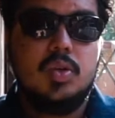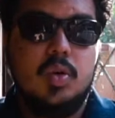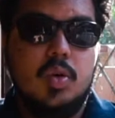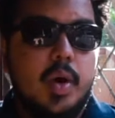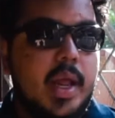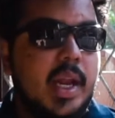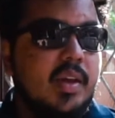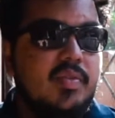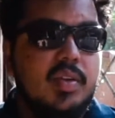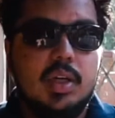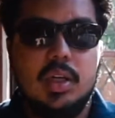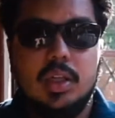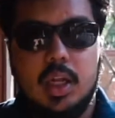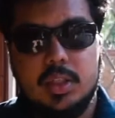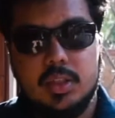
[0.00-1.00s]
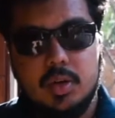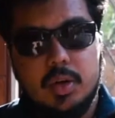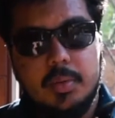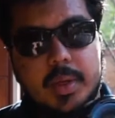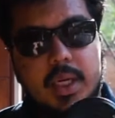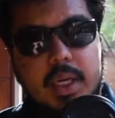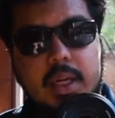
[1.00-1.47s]
So any filter that's
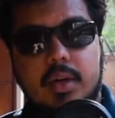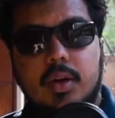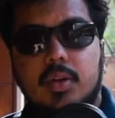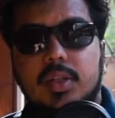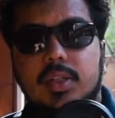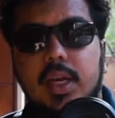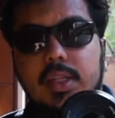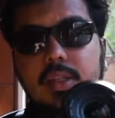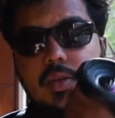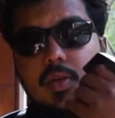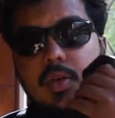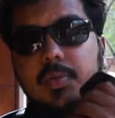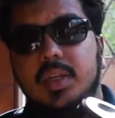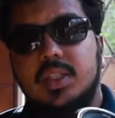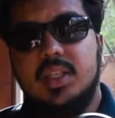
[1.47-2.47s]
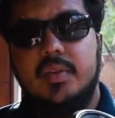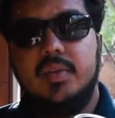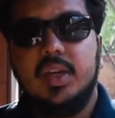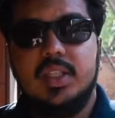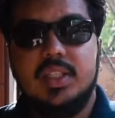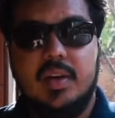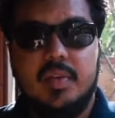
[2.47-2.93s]
going to be needed on this lens is going to be a
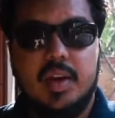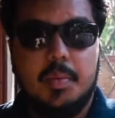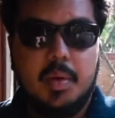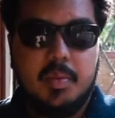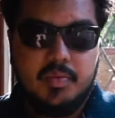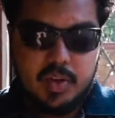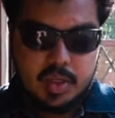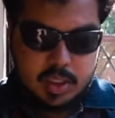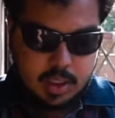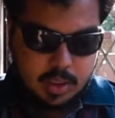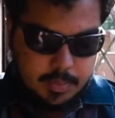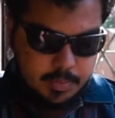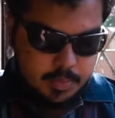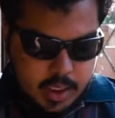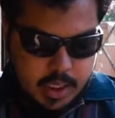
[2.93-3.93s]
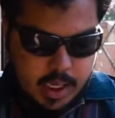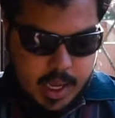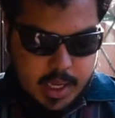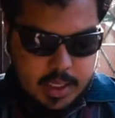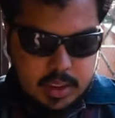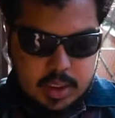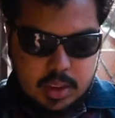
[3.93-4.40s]
77mm filter. It
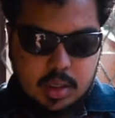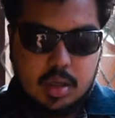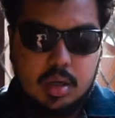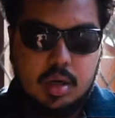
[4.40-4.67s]
has